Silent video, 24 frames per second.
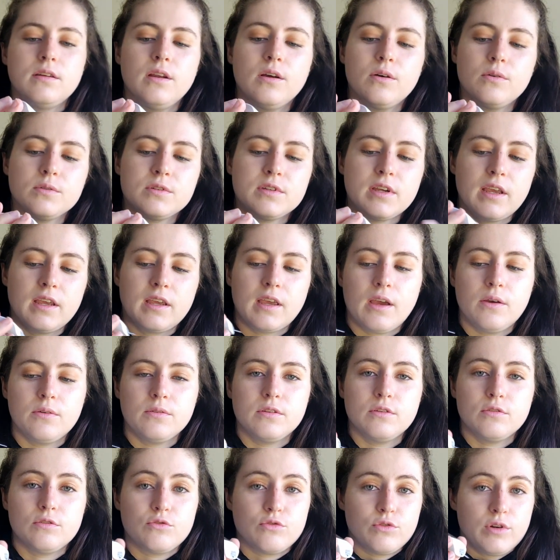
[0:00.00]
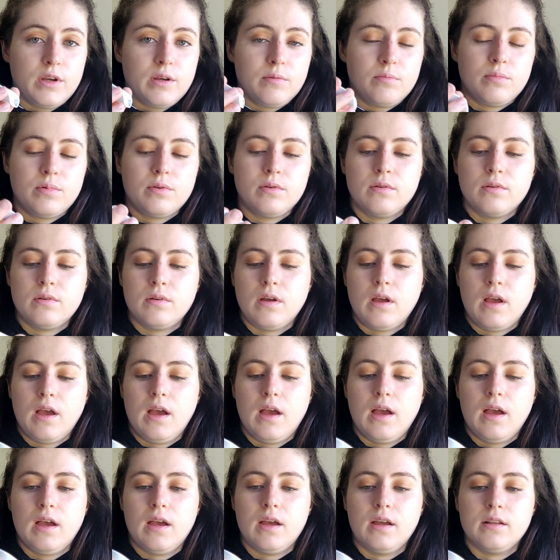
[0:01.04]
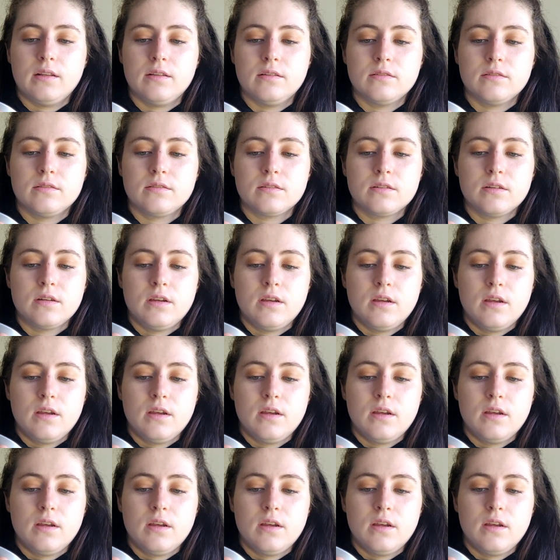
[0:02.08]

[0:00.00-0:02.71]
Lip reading: you know, take out the strip and